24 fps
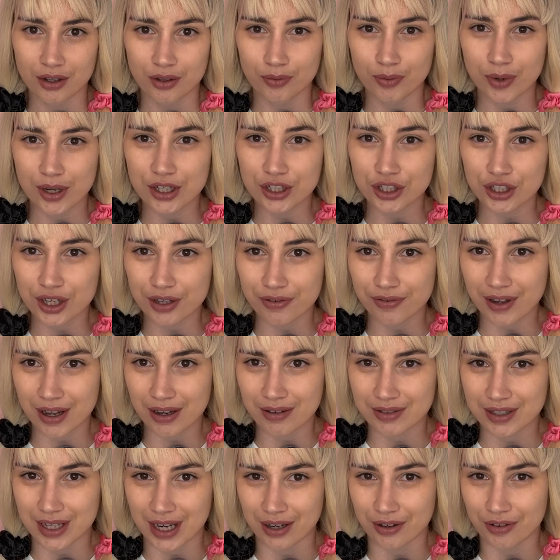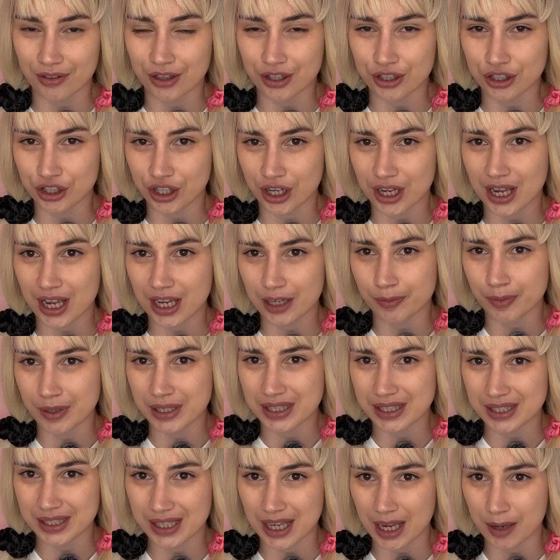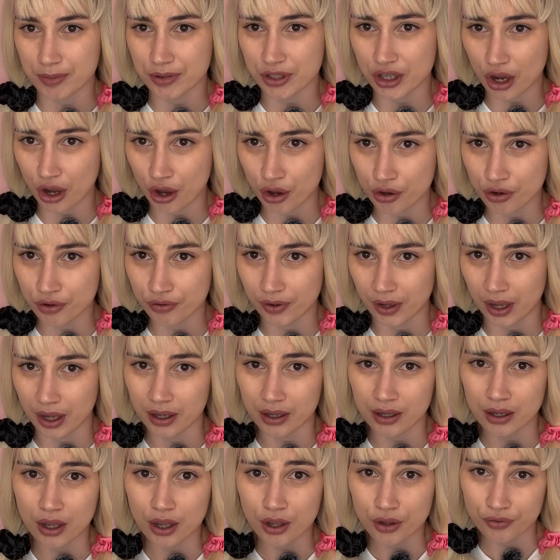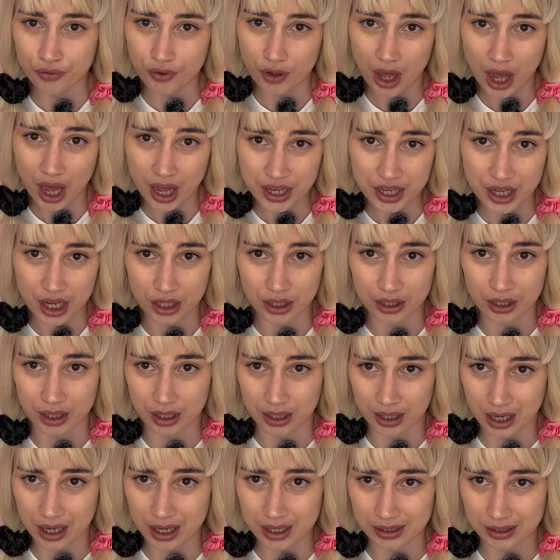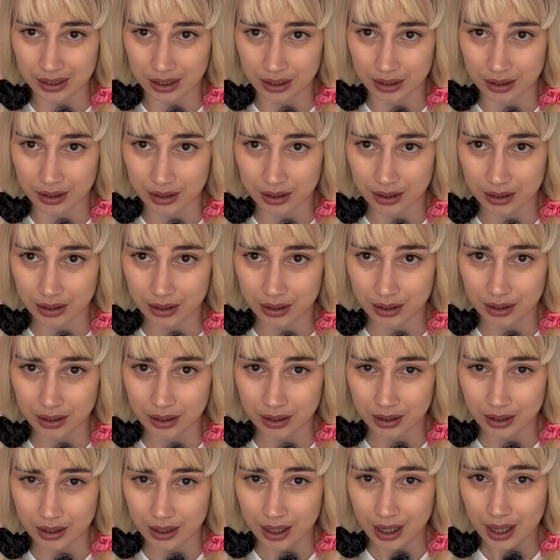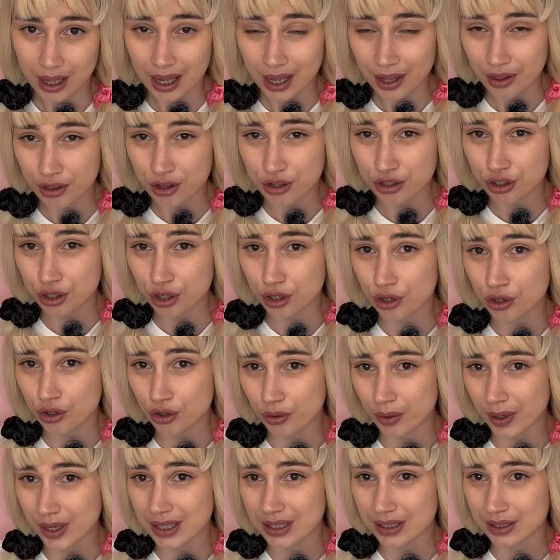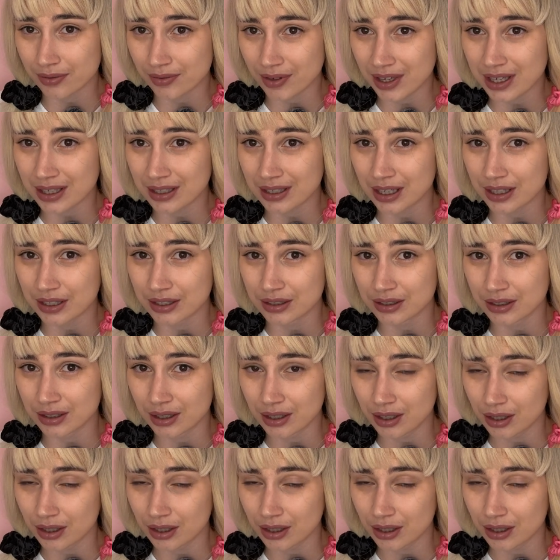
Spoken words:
when she found out that she had been skipped over for her younger cousin. And the 2 queens of England,